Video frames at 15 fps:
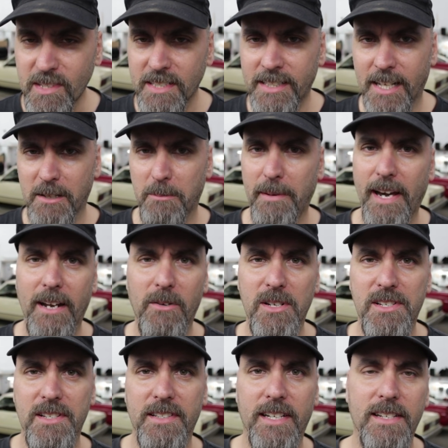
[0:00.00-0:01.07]
Now the
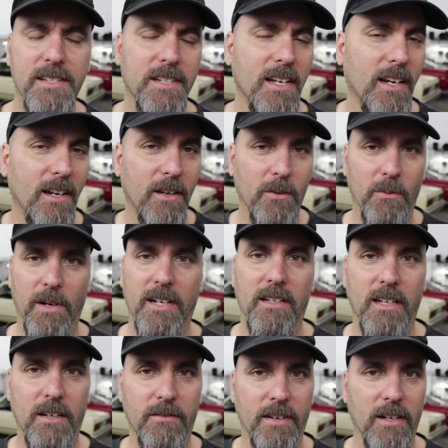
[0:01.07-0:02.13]
batteries in this,
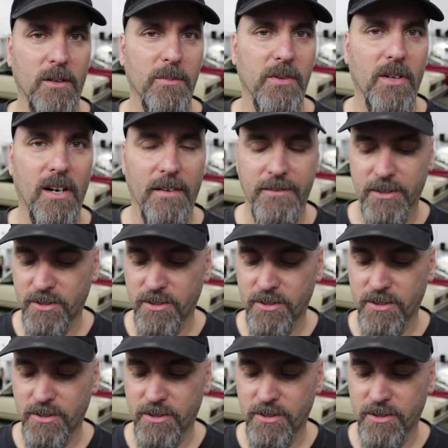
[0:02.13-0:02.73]
readily available off